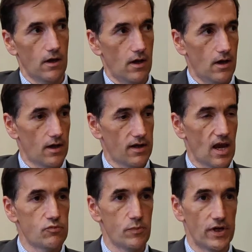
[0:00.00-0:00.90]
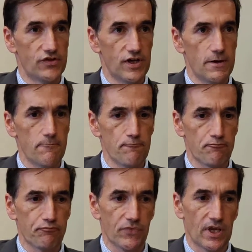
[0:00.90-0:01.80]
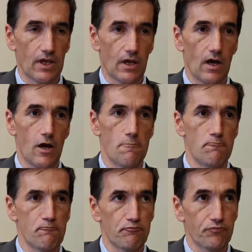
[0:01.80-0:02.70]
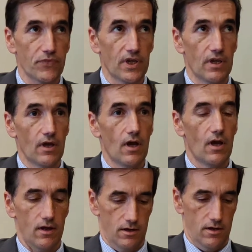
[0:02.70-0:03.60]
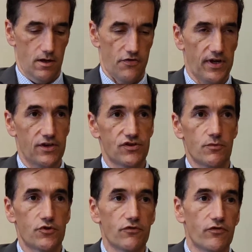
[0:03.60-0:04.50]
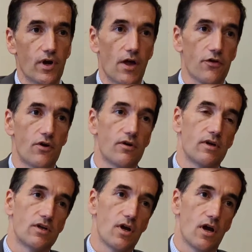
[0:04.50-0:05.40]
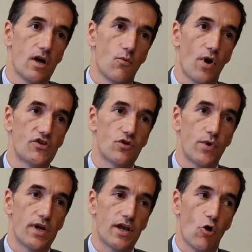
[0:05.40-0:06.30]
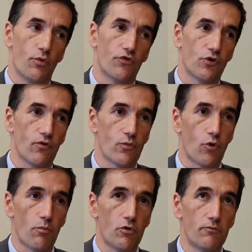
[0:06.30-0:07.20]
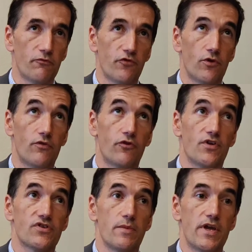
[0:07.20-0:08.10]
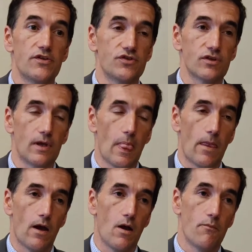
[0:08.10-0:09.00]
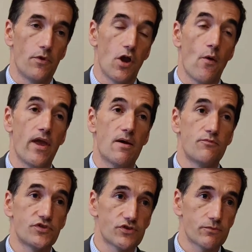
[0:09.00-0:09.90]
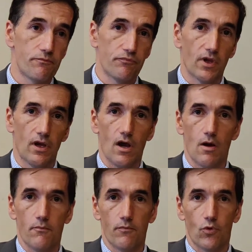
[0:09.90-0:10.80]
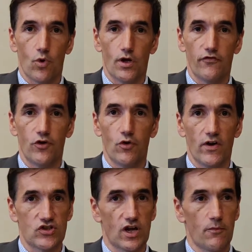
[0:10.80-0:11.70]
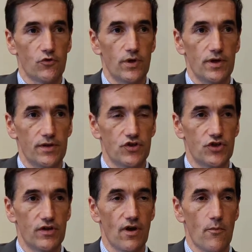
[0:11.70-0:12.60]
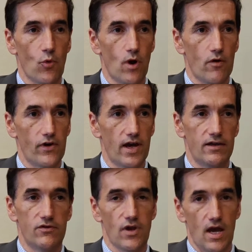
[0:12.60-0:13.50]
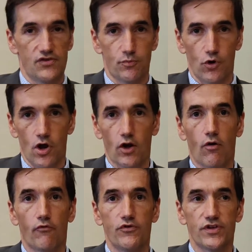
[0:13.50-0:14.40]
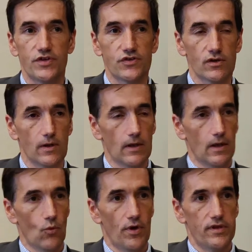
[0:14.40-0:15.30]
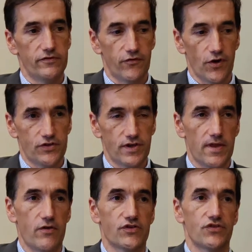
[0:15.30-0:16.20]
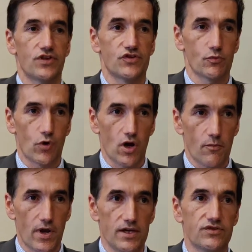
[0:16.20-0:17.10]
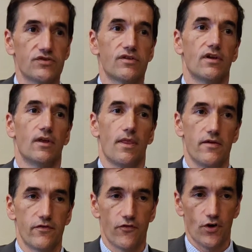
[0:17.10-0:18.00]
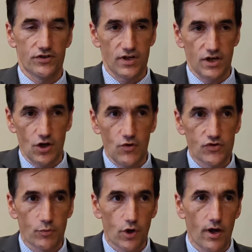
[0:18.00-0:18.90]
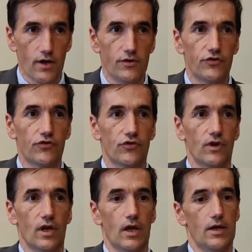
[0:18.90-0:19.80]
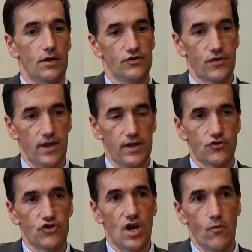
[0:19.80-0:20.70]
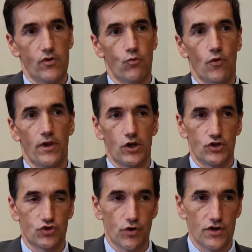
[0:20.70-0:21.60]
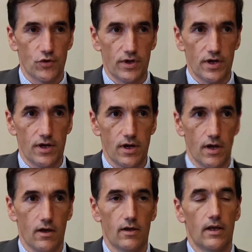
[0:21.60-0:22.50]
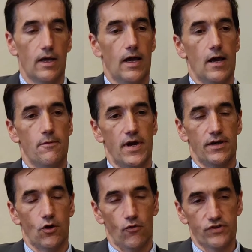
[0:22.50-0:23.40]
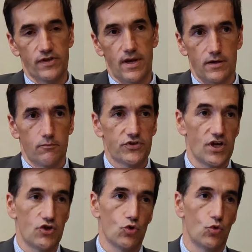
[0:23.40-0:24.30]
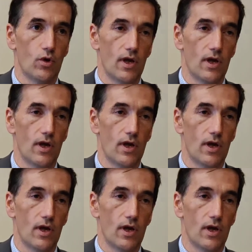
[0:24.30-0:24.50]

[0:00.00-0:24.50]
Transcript: uh, capability. Um, I think in terms of other uh, ways that we can help solve the problem for, for SMEs. Um, the OEMs, um, quite a few have actually come to India this year that I'm aware of and had, had supplier conferences where they've invited in their existing supplier base, they've invited in new suppliers, you know, so they can share with them what they're looking to try and do in India, um, and obviously then potential